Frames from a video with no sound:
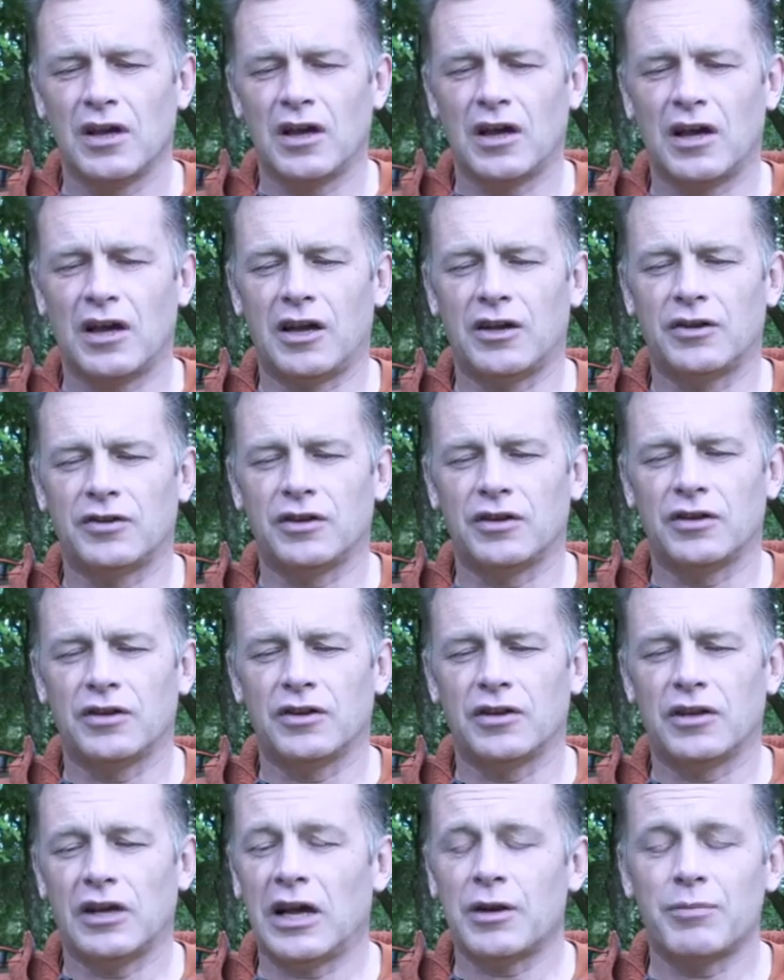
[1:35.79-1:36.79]
And
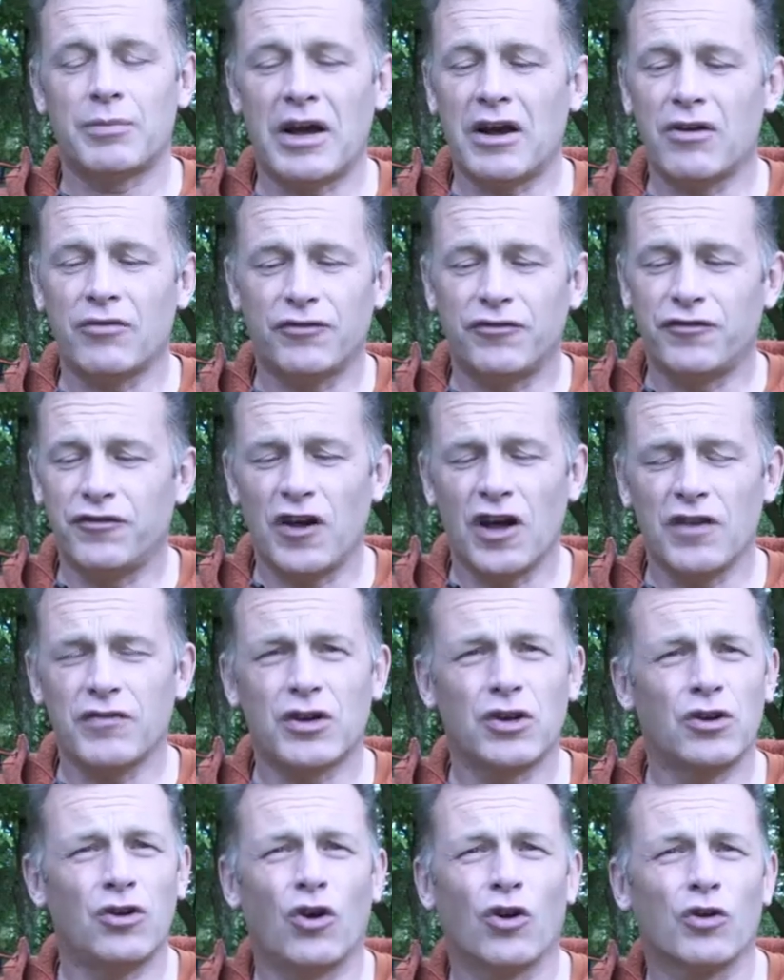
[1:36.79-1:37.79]
at about 5
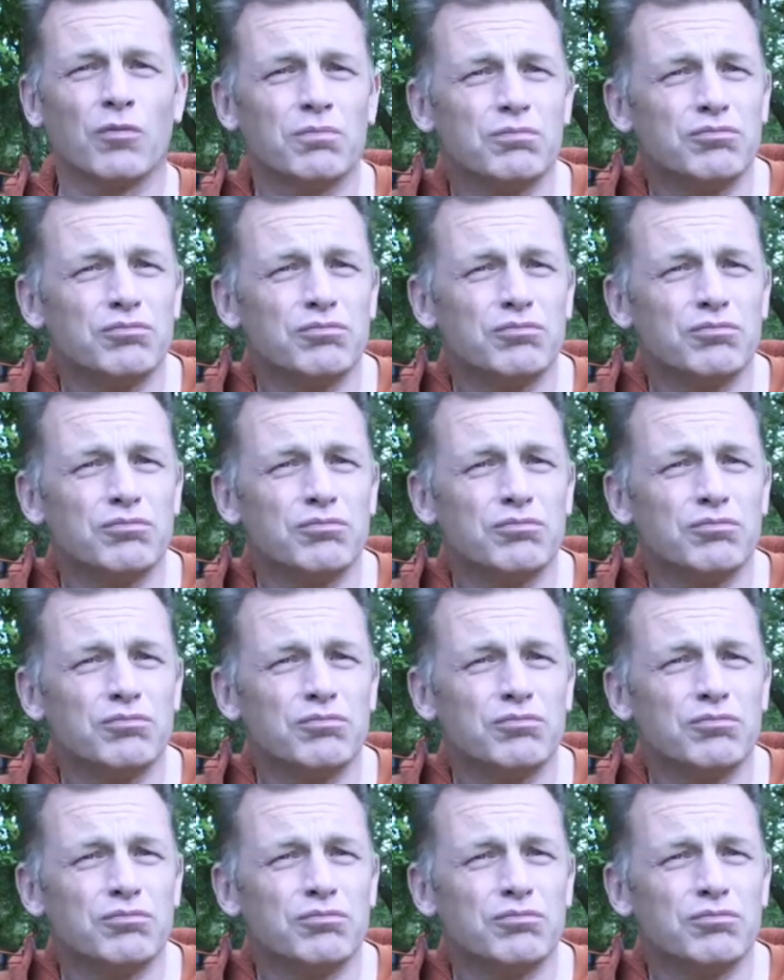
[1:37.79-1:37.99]
o'clock,